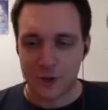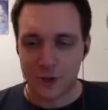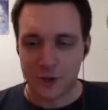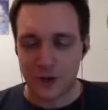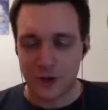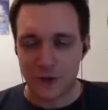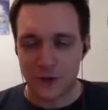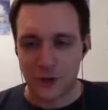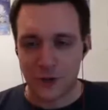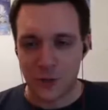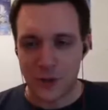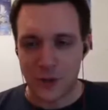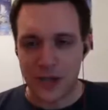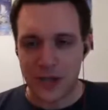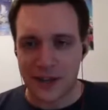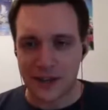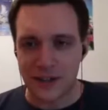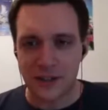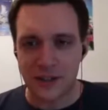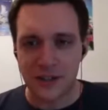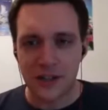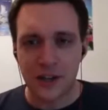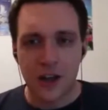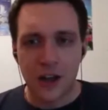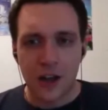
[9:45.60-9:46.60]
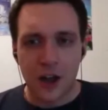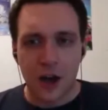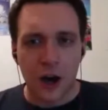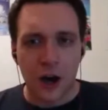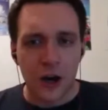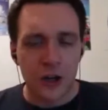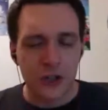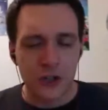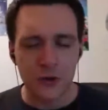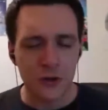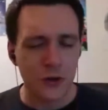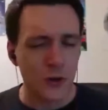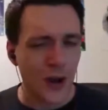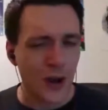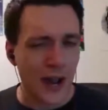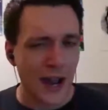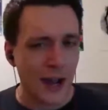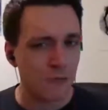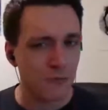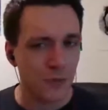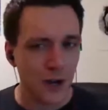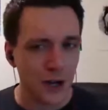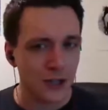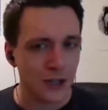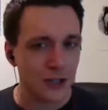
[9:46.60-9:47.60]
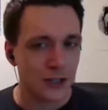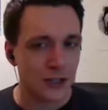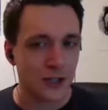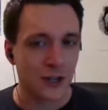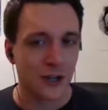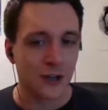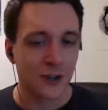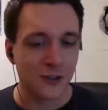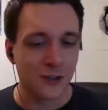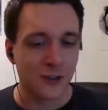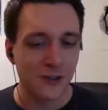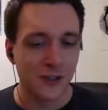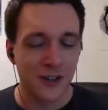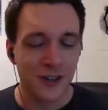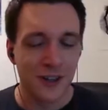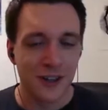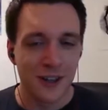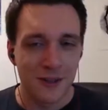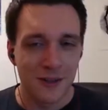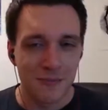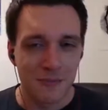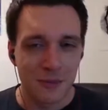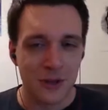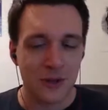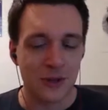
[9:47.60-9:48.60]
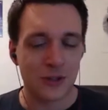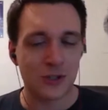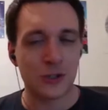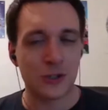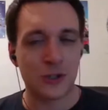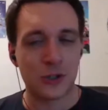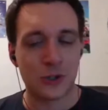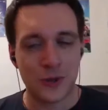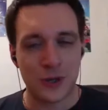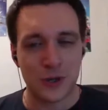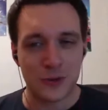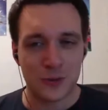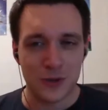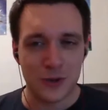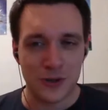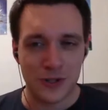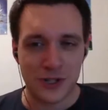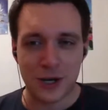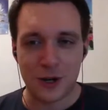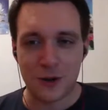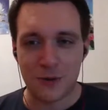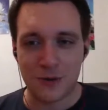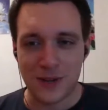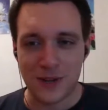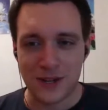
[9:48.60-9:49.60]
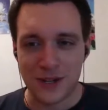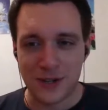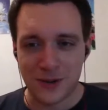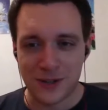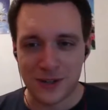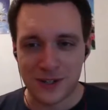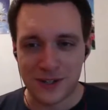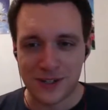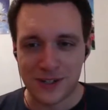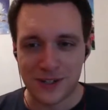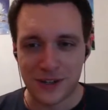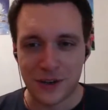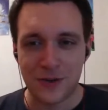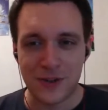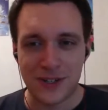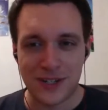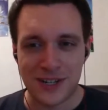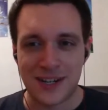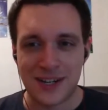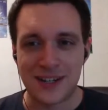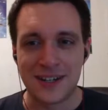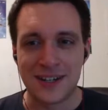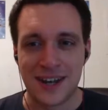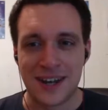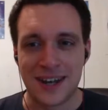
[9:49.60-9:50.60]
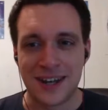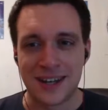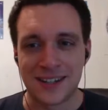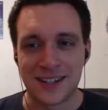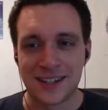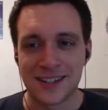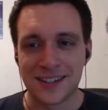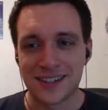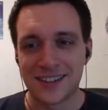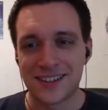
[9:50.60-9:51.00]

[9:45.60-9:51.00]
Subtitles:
over the weekend. I don't know how much, though, because the Switch won't tell me till it's over 10 days.